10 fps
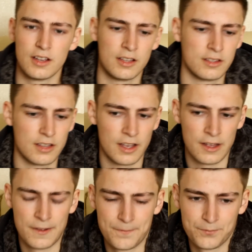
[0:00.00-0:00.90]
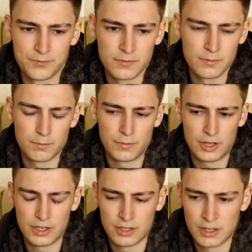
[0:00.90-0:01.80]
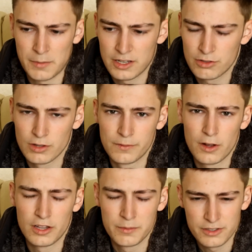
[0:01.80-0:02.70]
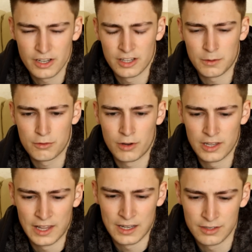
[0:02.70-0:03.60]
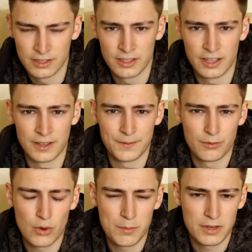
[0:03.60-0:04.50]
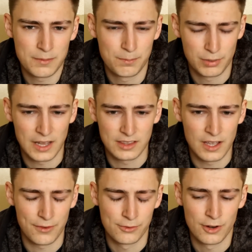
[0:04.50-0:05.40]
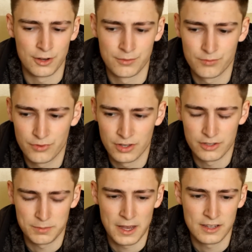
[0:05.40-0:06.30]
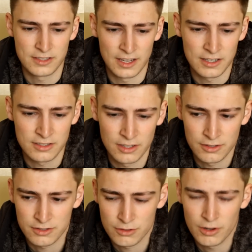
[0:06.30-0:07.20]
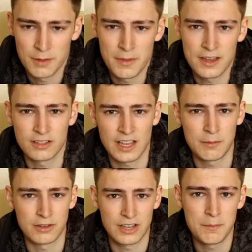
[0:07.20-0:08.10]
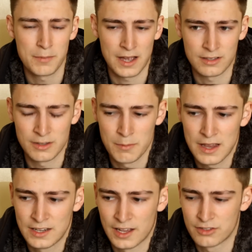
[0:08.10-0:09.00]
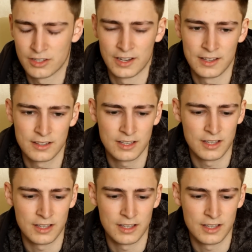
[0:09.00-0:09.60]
and I made sure the volume was turned up quite loud. And when we played that through for the SpaceX, I was quite amazed how much impact it made actually.